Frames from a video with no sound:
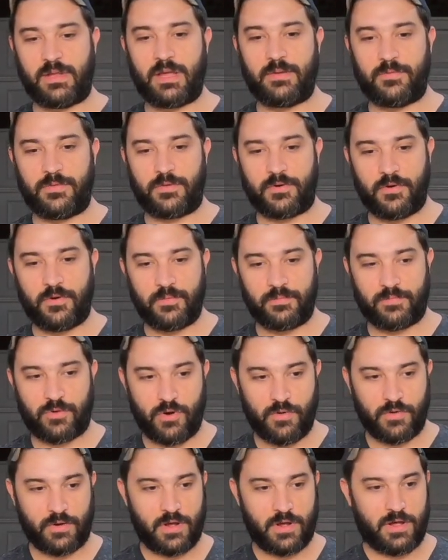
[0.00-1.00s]
up with their own
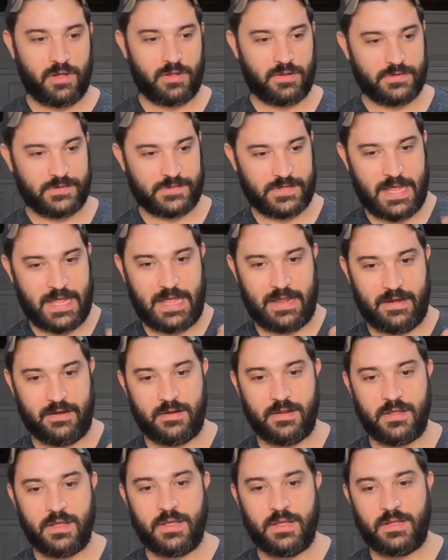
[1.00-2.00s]
protocols
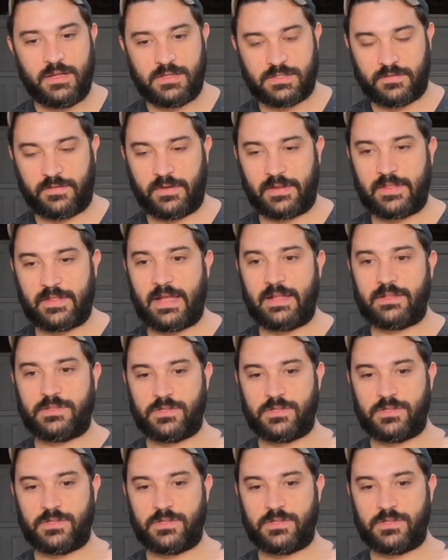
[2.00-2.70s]
and stuff like that.